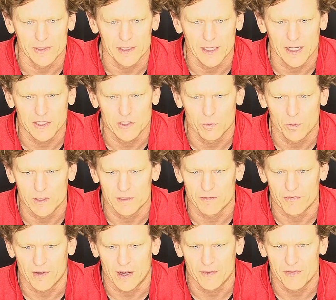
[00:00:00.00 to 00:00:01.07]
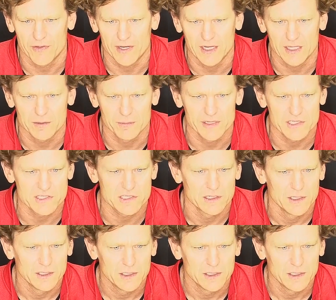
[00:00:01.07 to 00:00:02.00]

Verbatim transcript: and, and you wouldn't have thought that he had missed